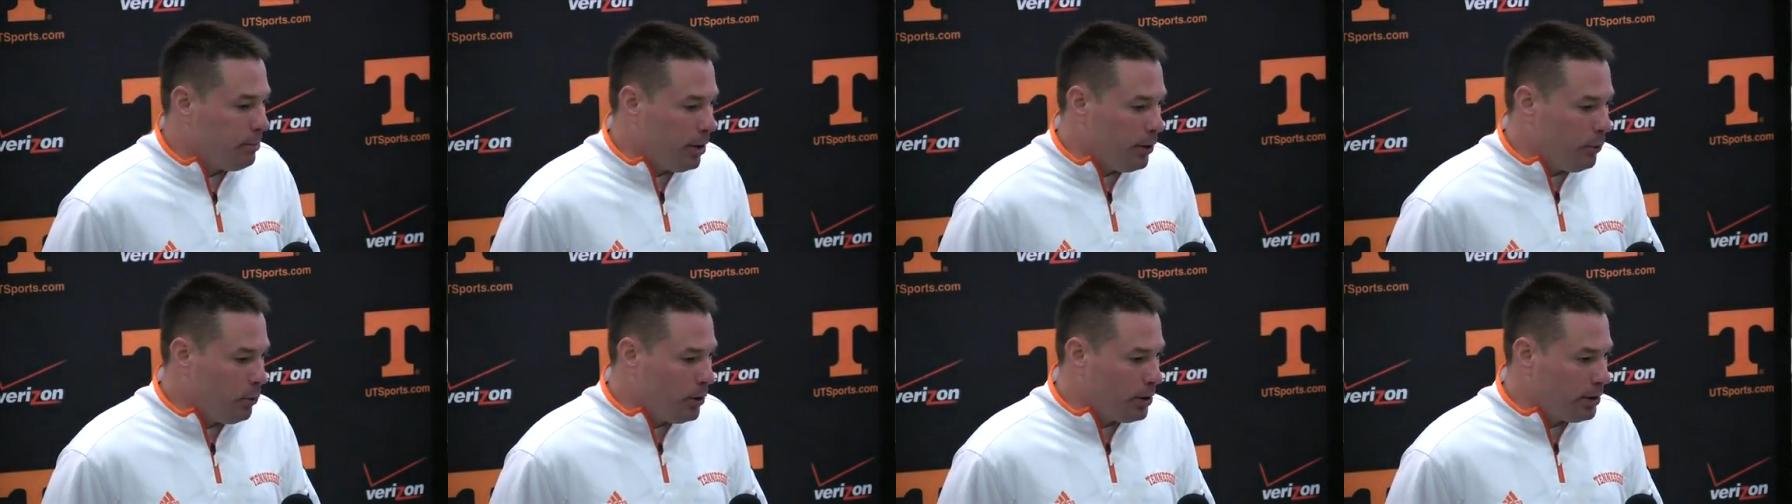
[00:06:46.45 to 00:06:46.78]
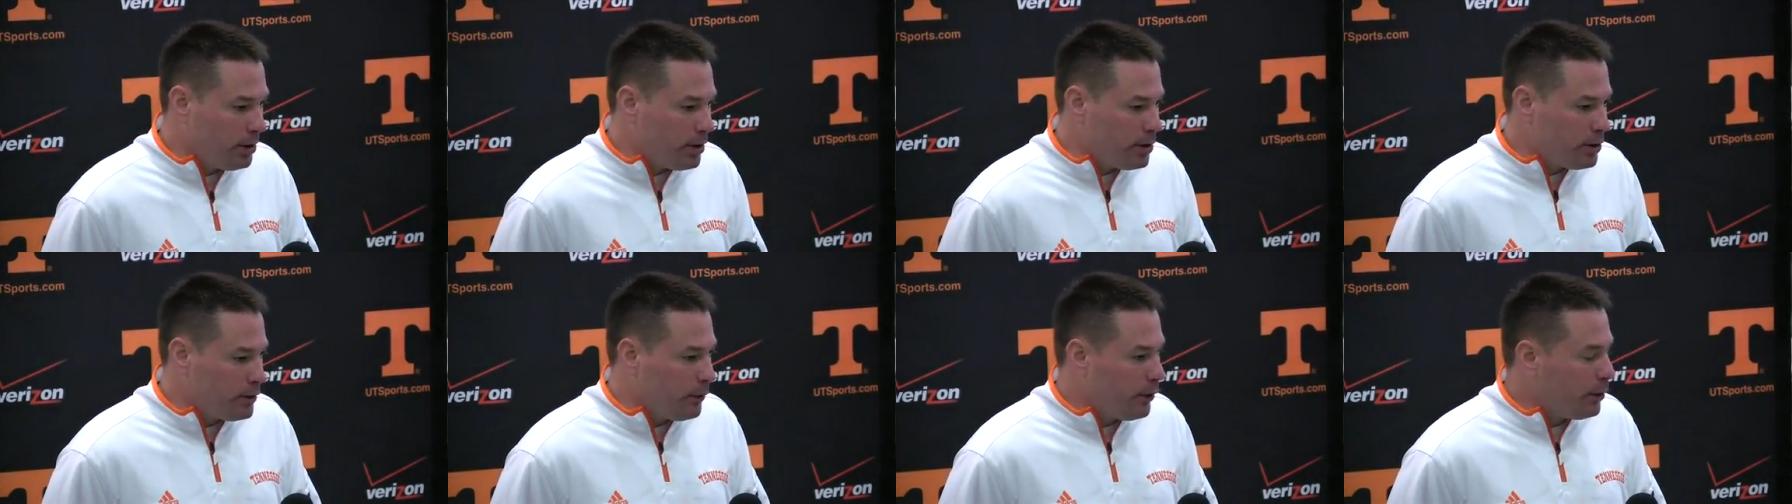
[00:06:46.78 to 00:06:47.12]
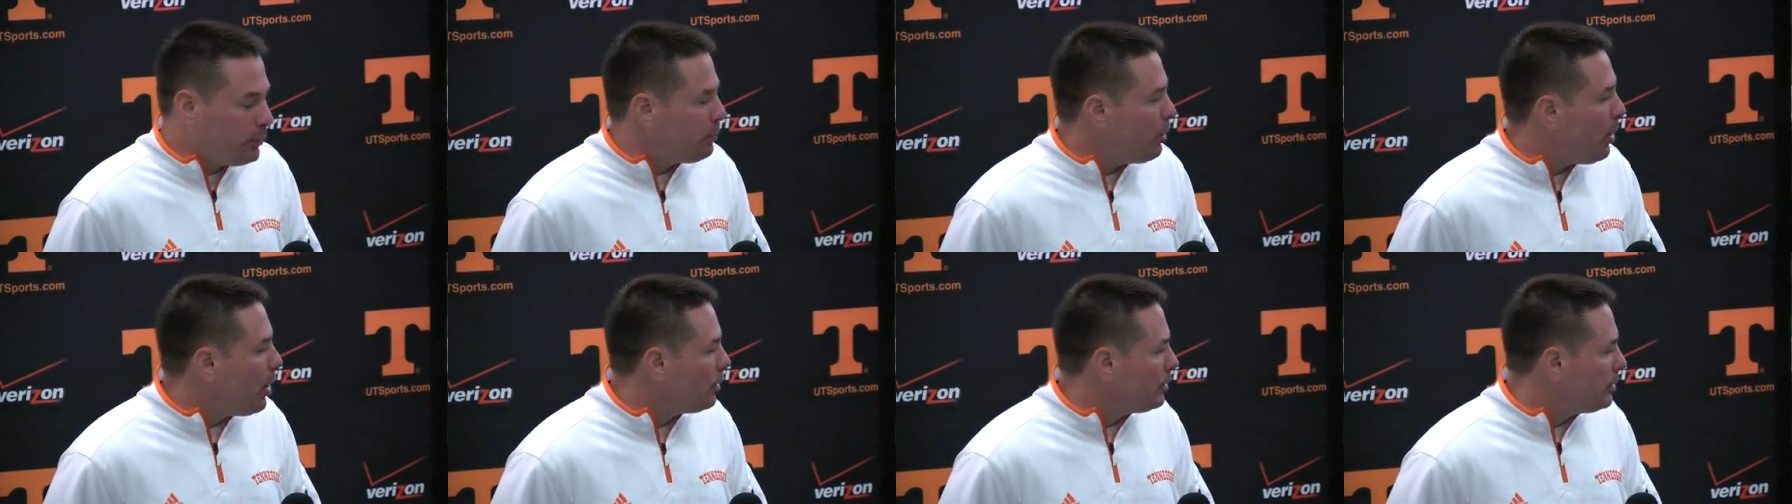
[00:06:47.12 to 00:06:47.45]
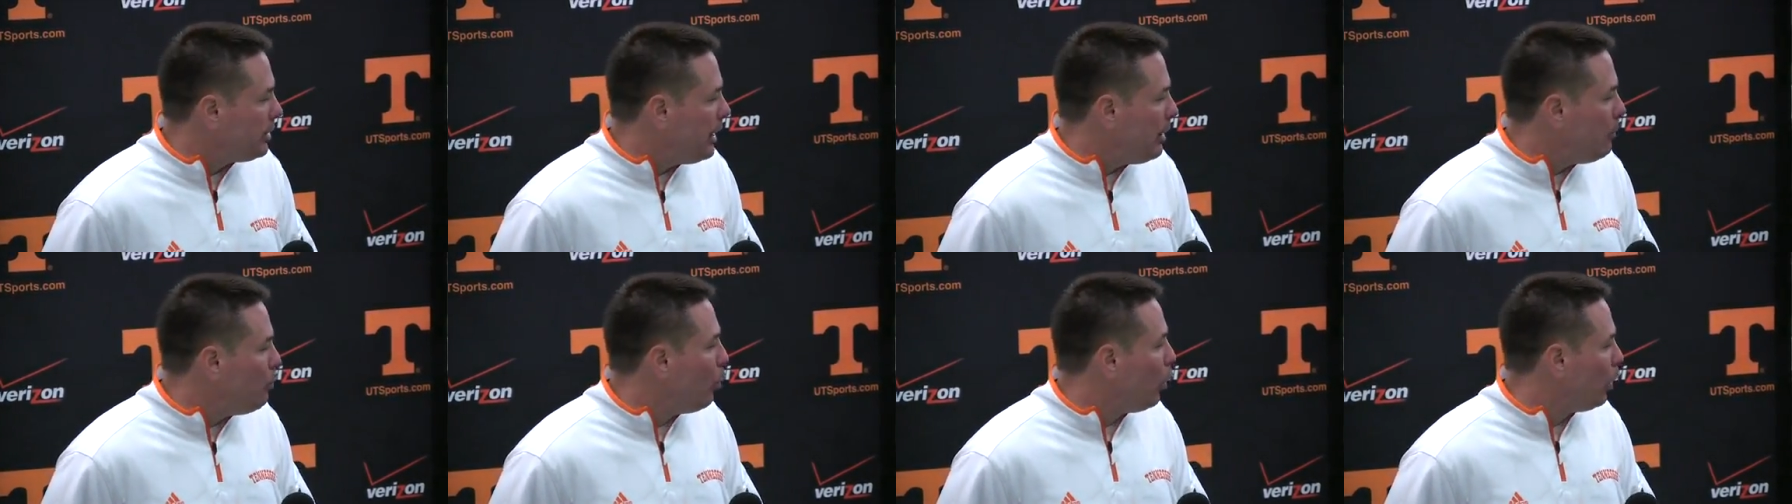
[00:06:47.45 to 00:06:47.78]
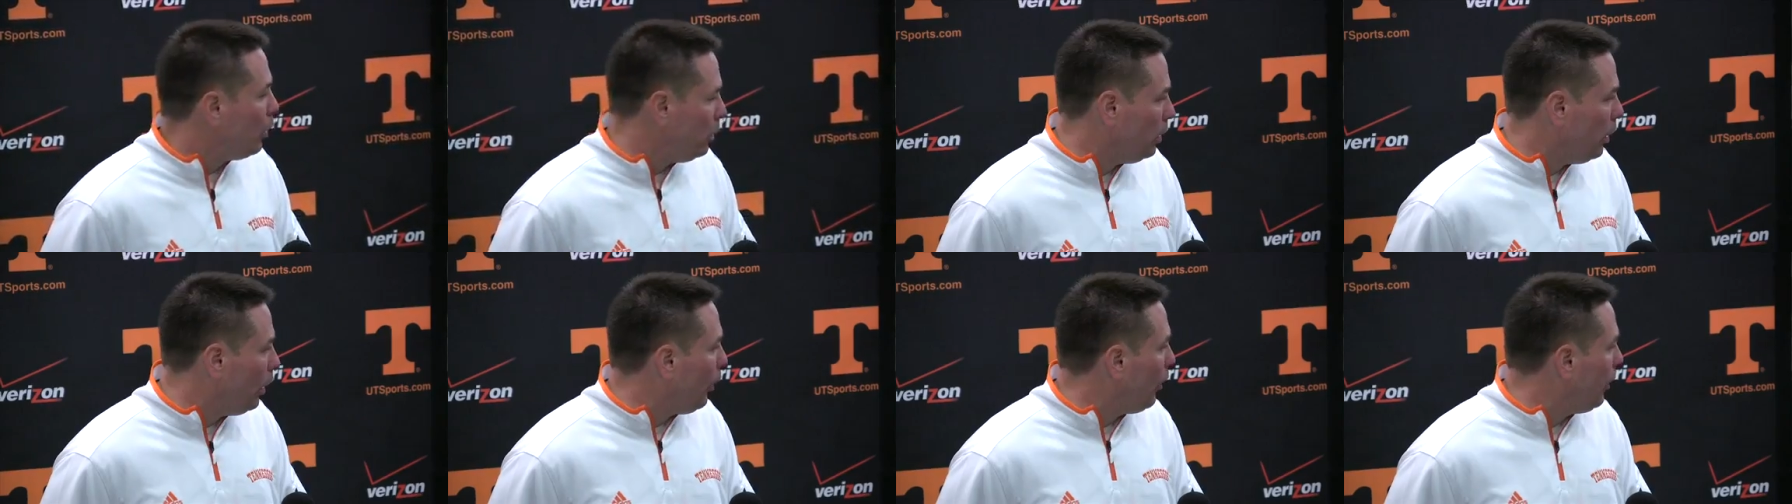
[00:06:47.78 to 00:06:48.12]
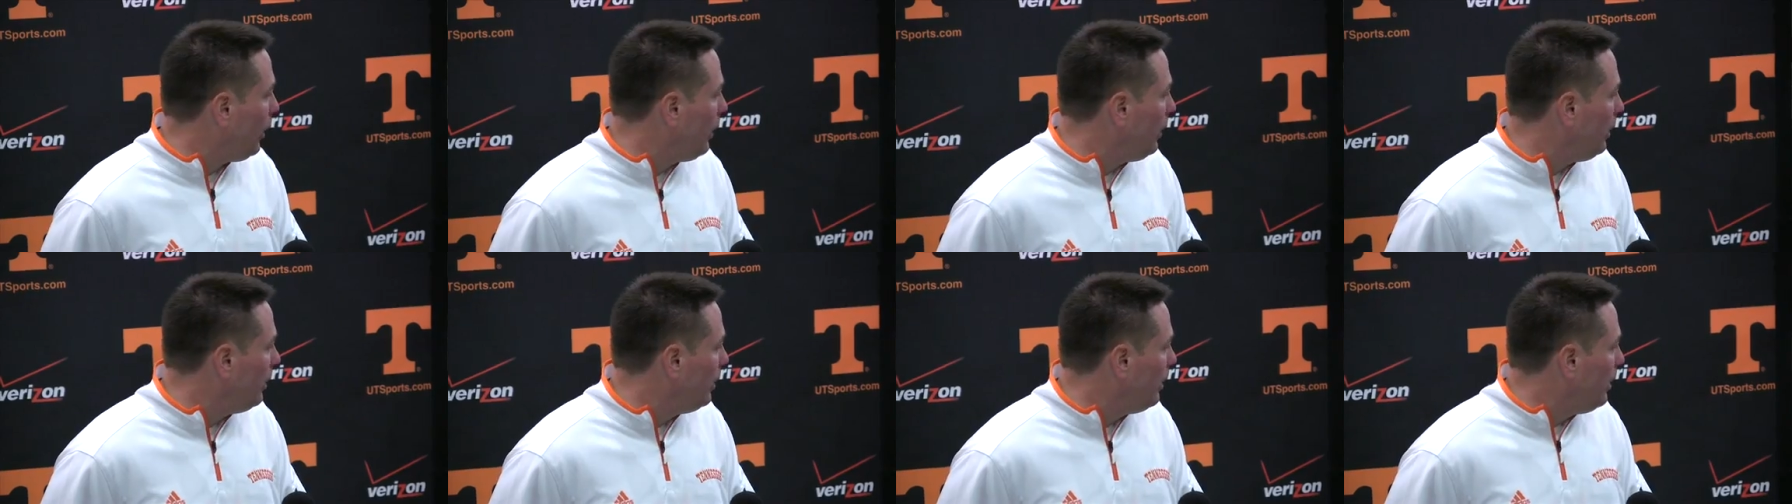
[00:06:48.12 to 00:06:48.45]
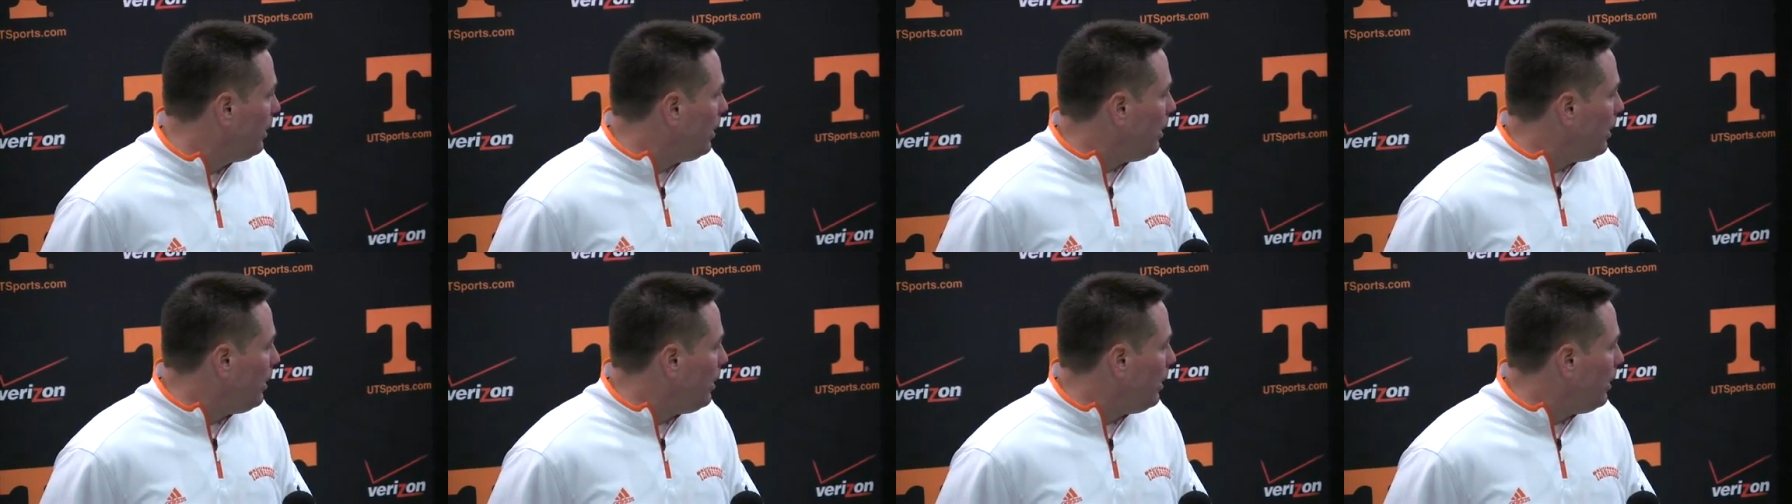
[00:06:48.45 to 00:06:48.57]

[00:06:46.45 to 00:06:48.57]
but with this football team, we're learning.